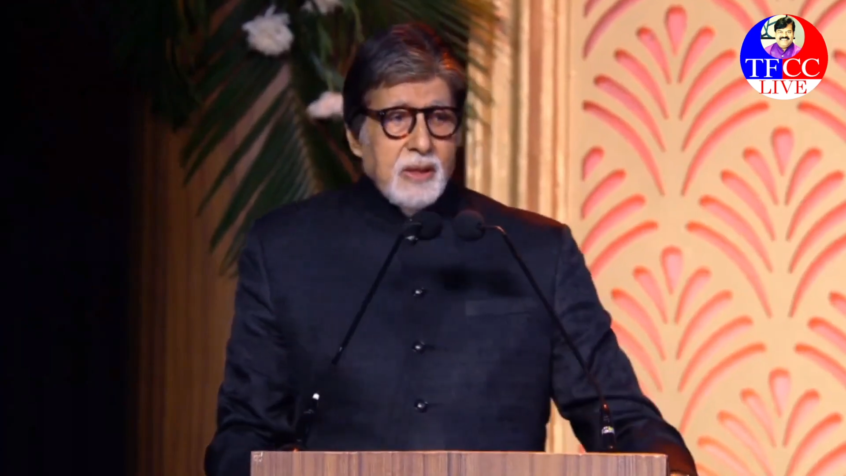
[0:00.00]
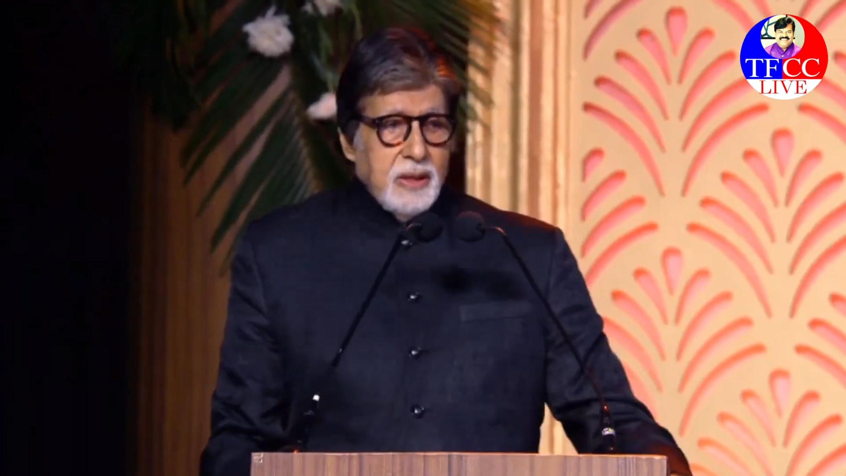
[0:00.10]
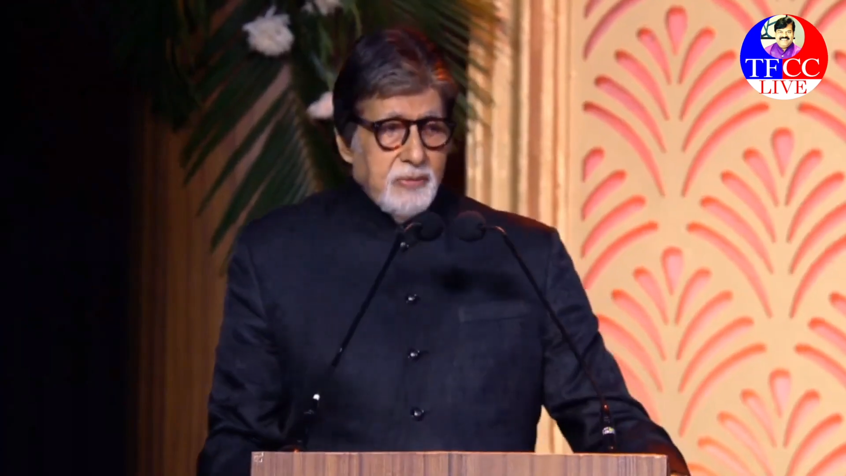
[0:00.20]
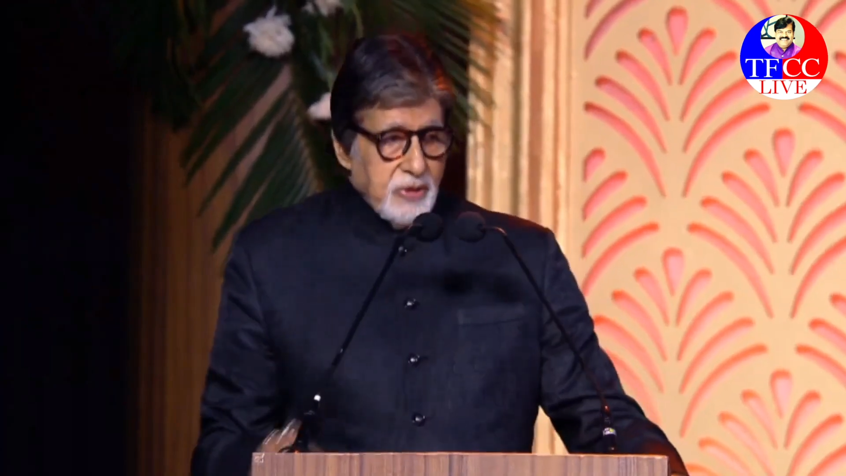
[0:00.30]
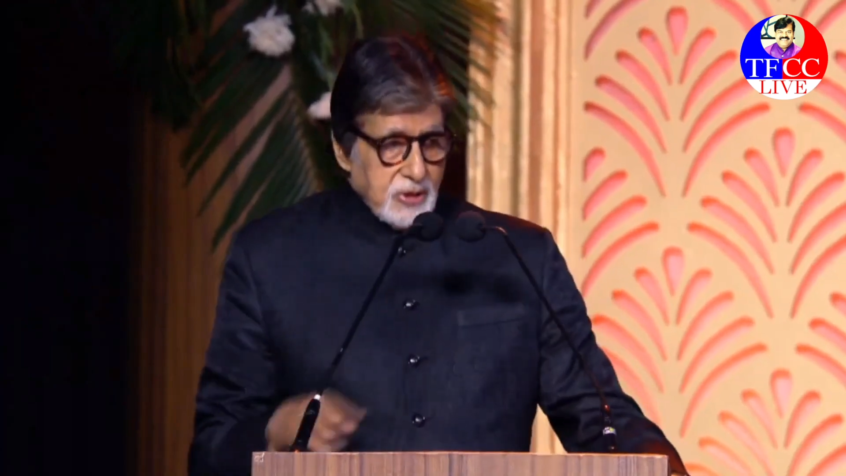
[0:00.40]

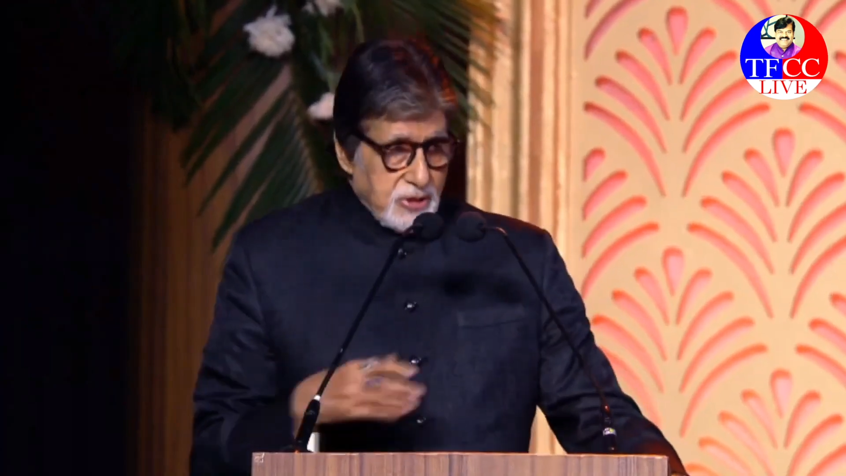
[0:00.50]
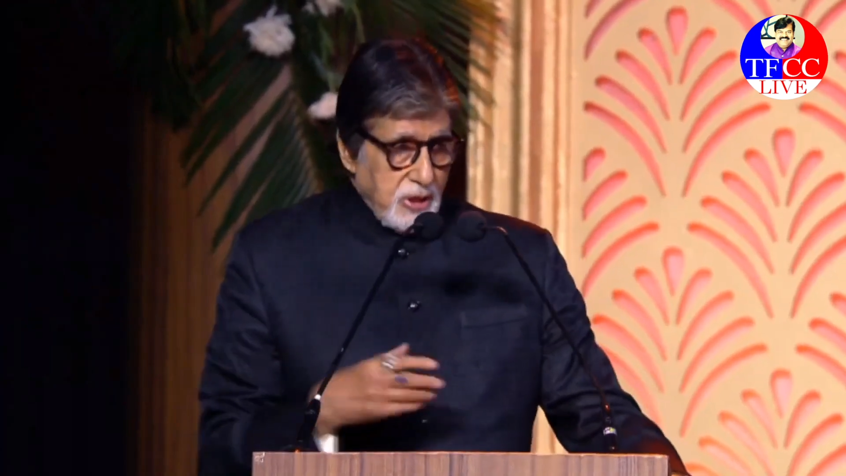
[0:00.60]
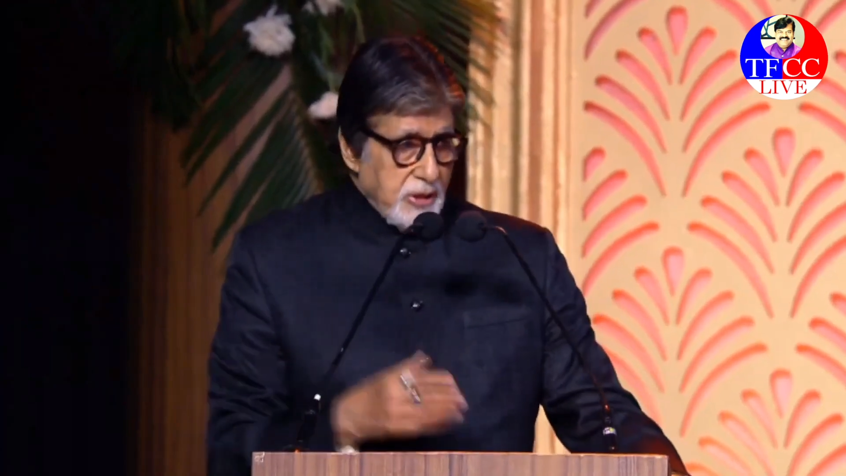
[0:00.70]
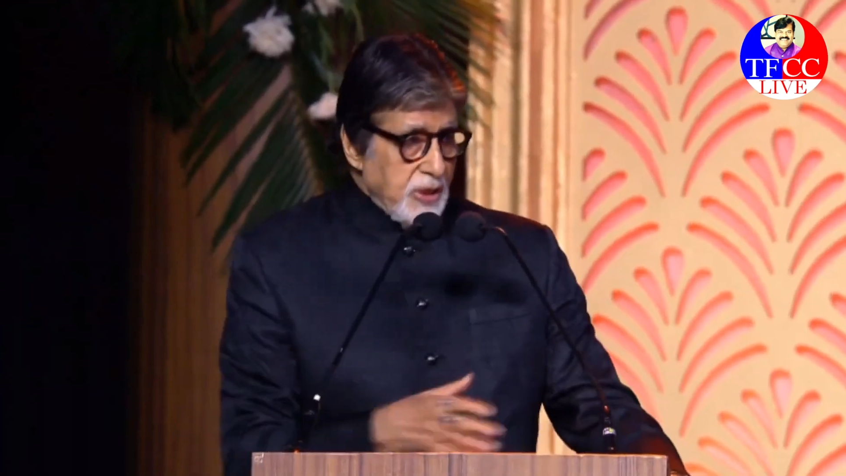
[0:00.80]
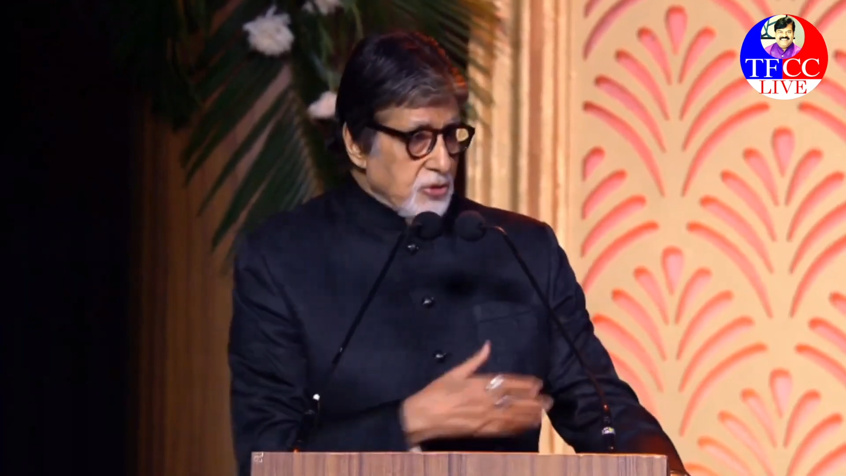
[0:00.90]
even a
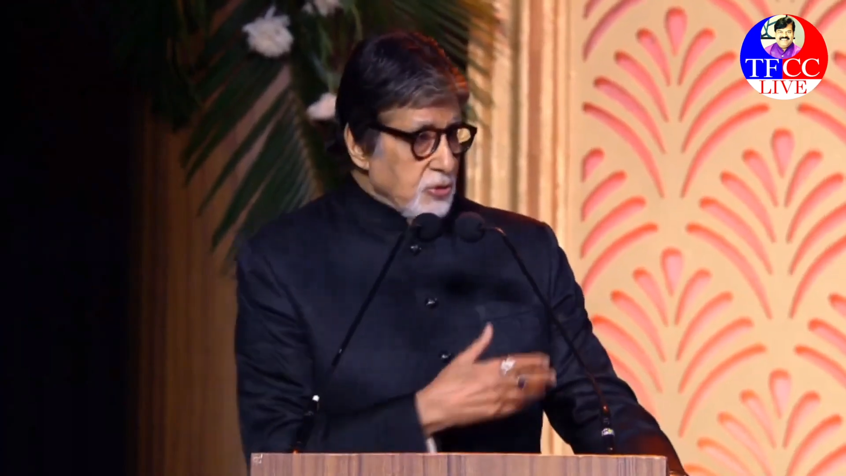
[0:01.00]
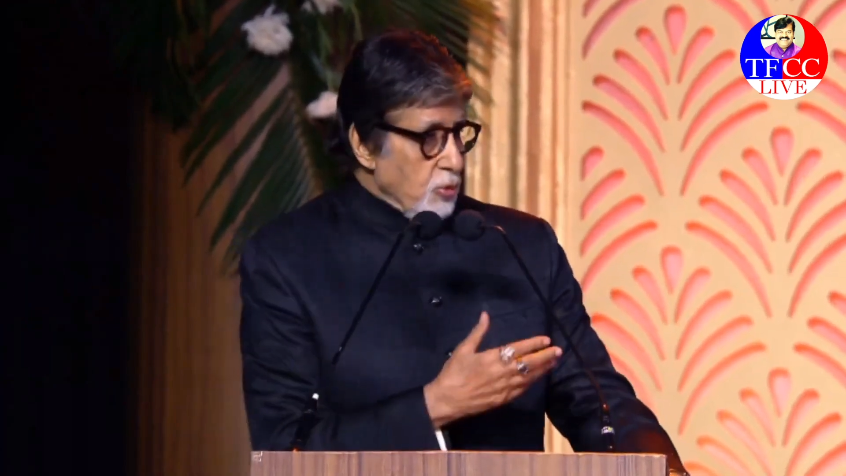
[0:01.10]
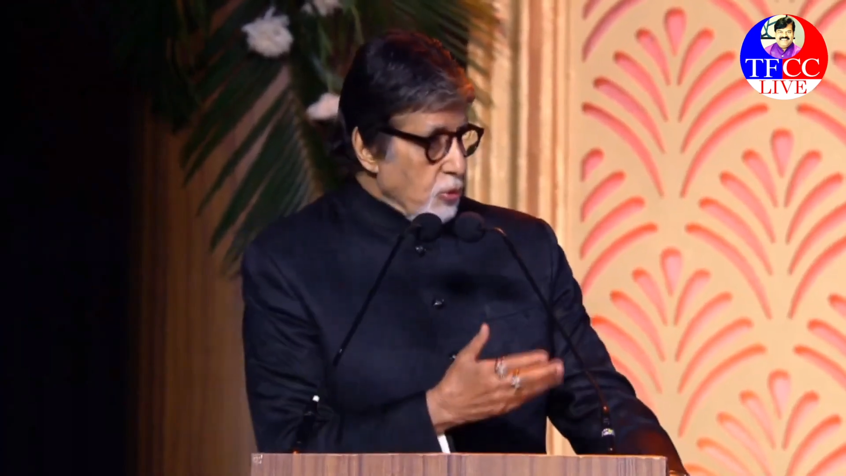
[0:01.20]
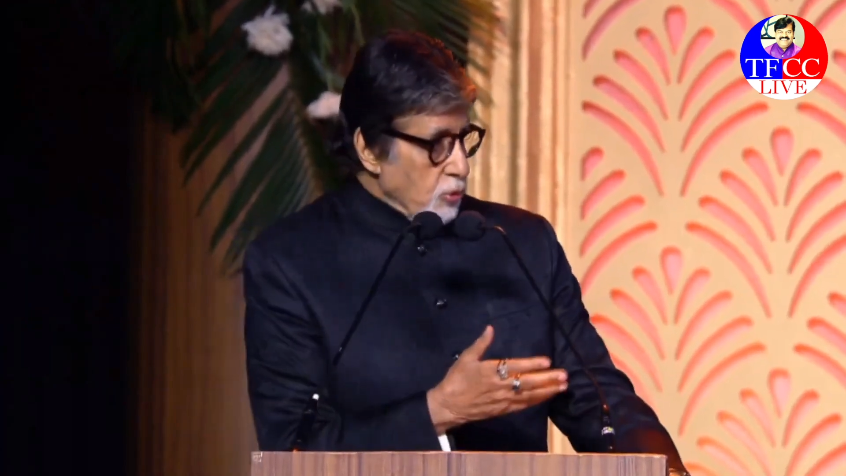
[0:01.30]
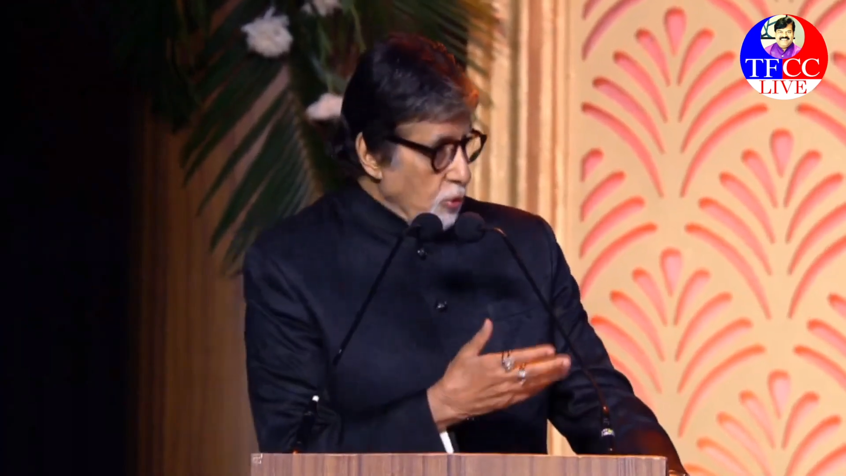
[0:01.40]
son has to
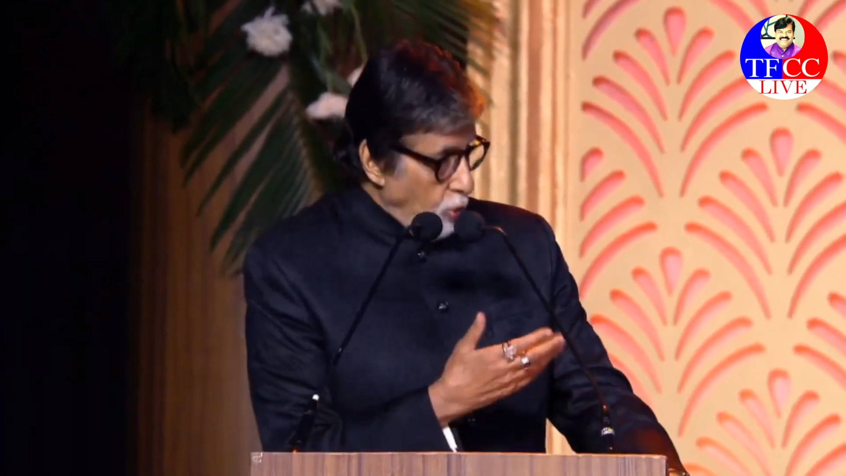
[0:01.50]
go to